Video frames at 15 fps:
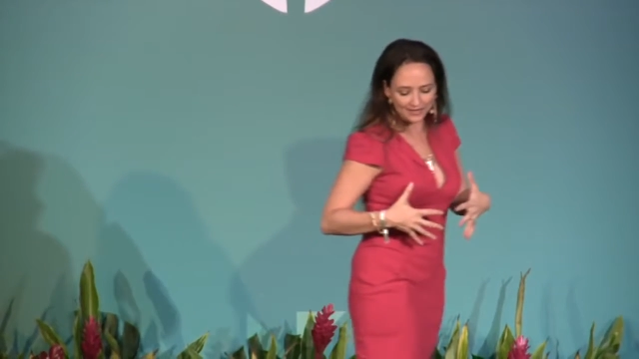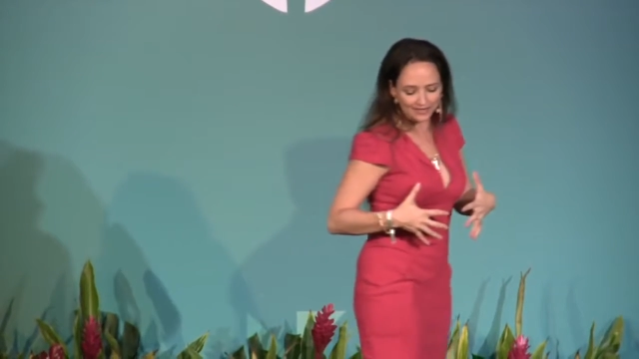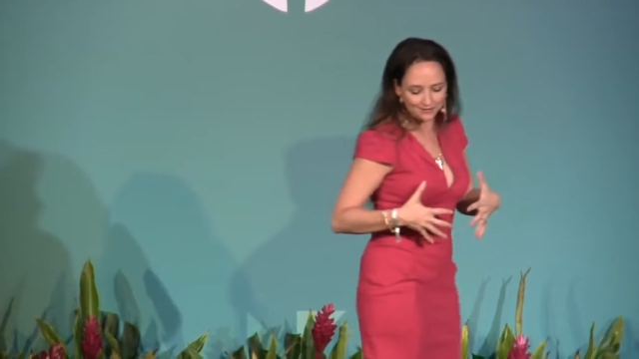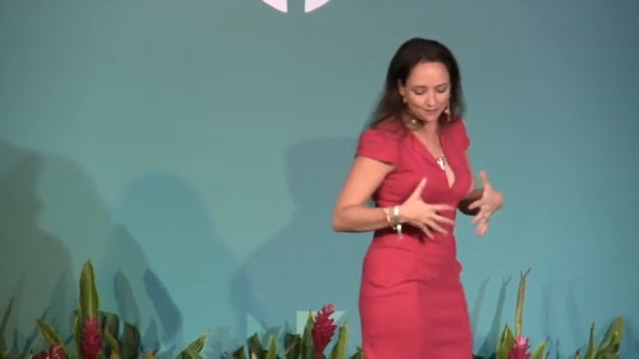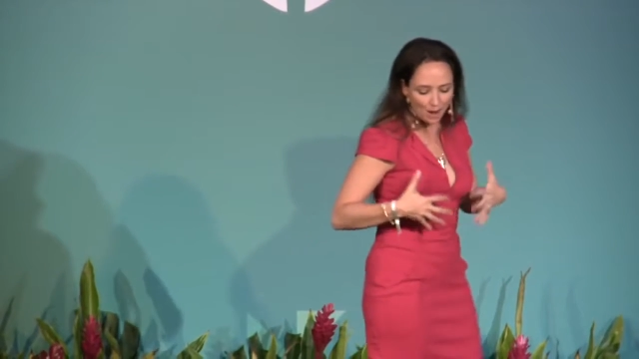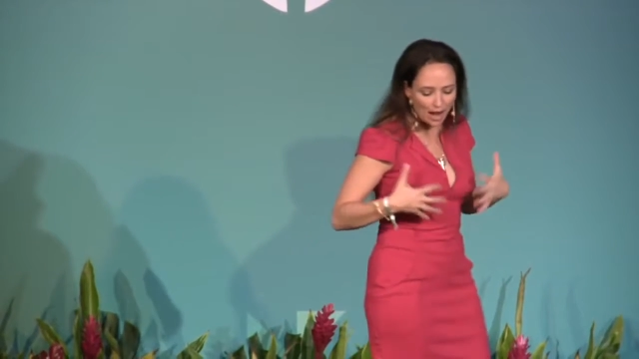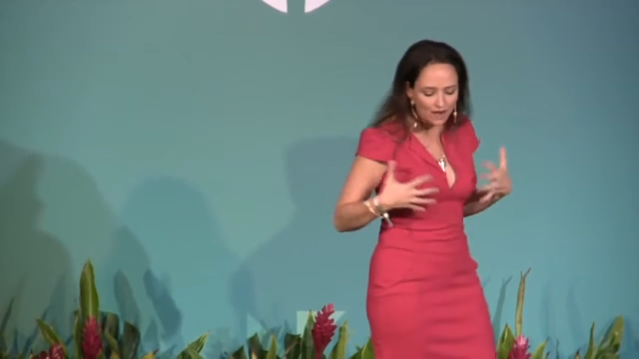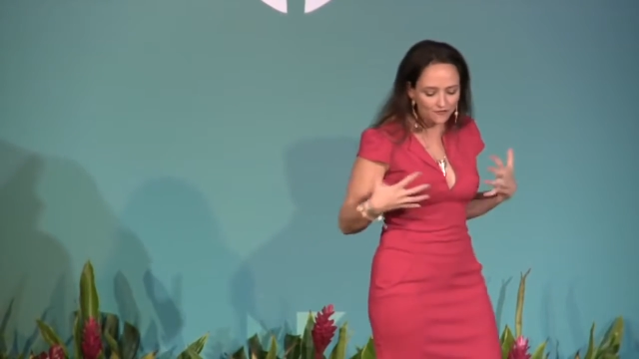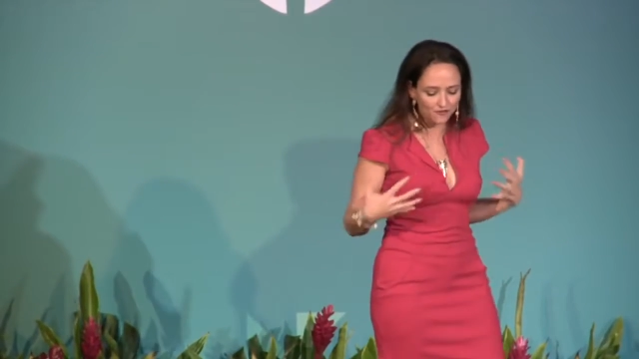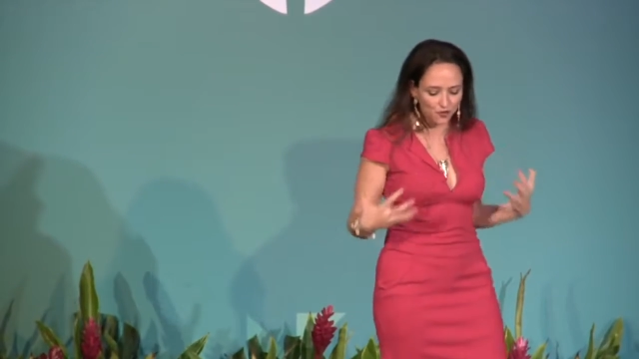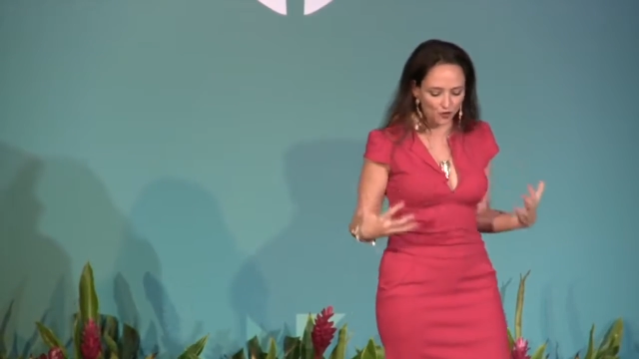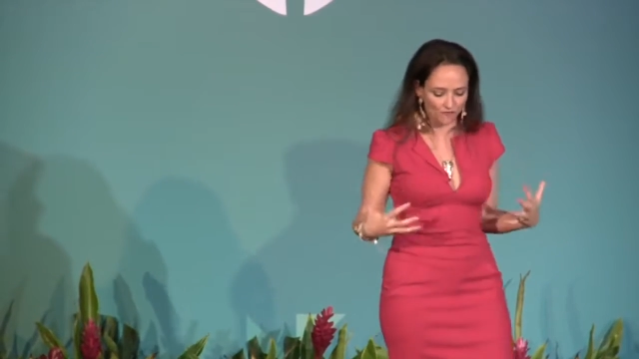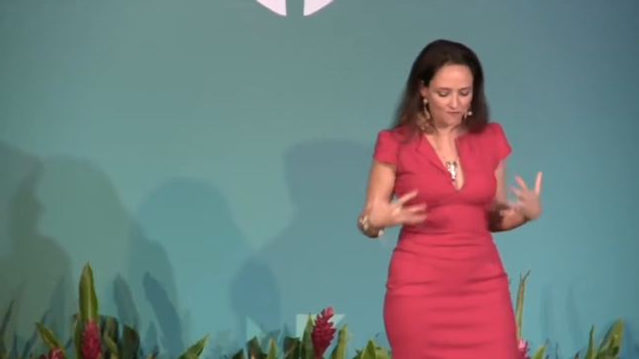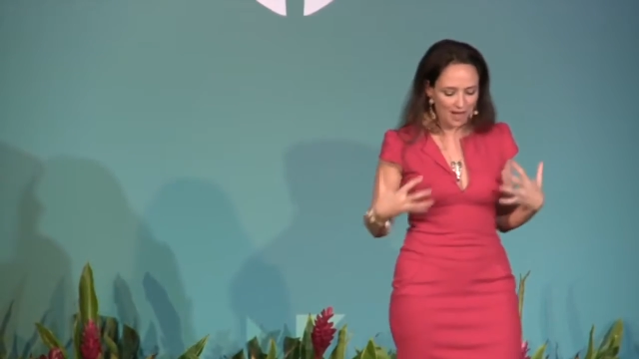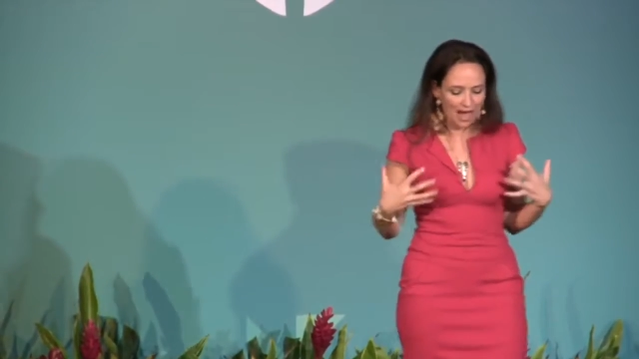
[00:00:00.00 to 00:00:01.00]
in my
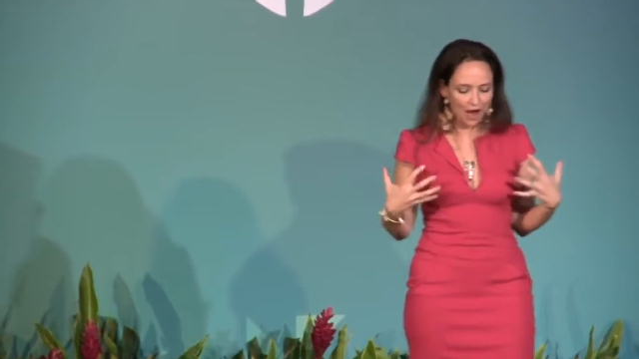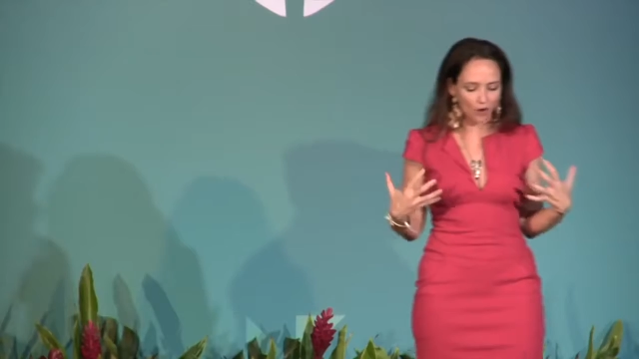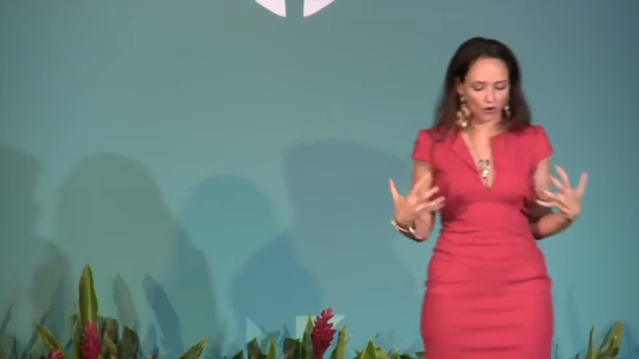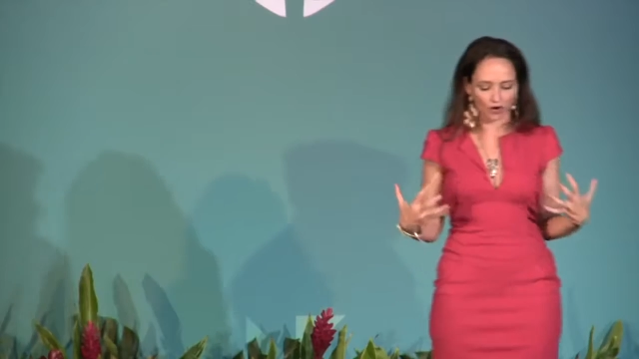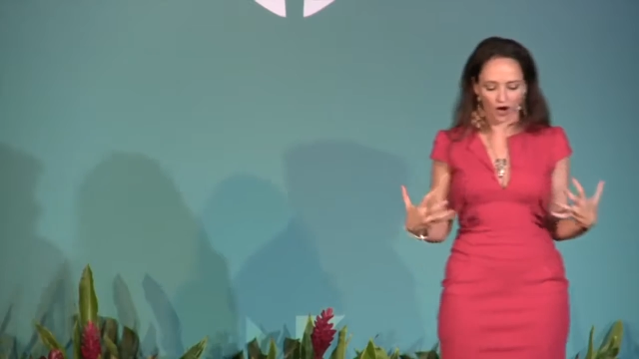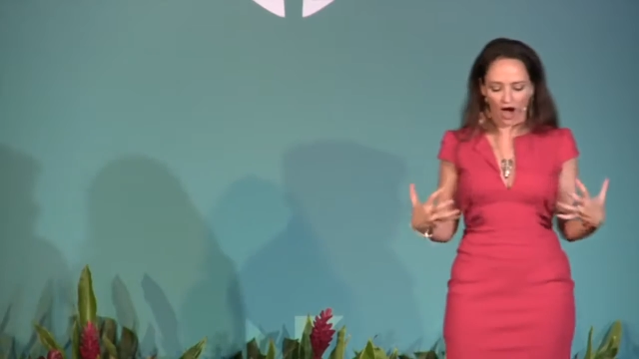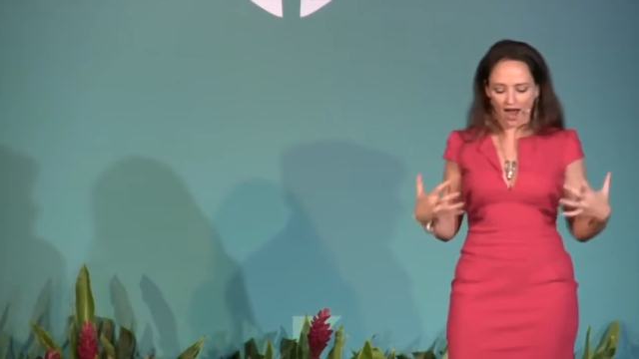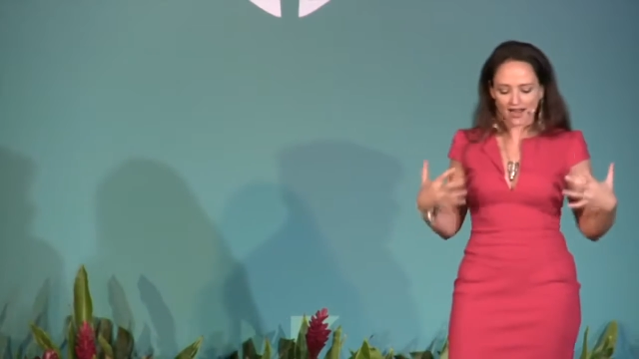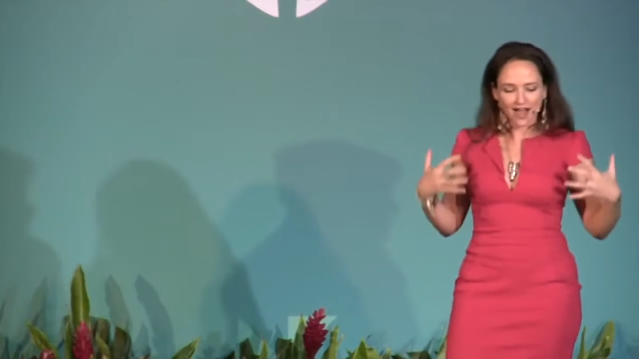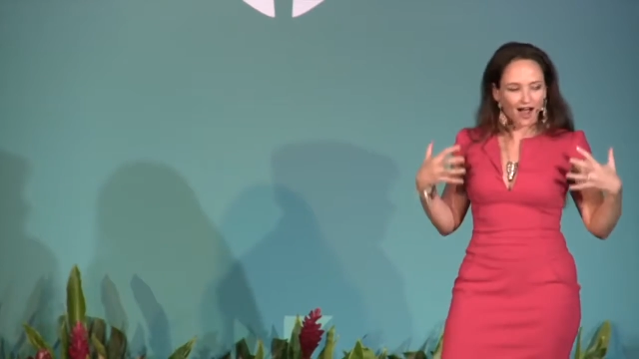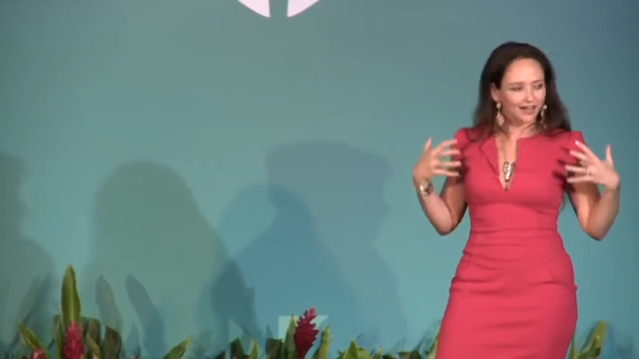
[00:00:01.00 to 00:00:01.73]
view of power, I,